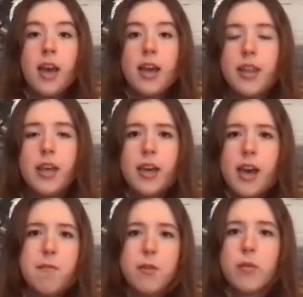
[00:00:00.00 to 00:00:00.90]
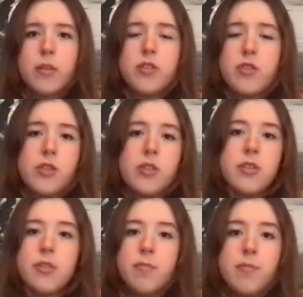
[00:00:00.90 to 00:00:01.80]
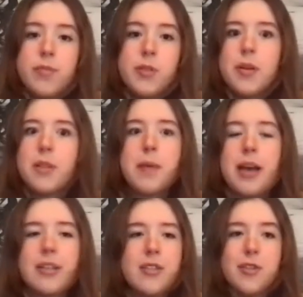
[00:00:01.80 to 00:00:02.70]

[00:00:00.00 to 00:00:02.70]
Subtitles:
I think everyone's just doing the best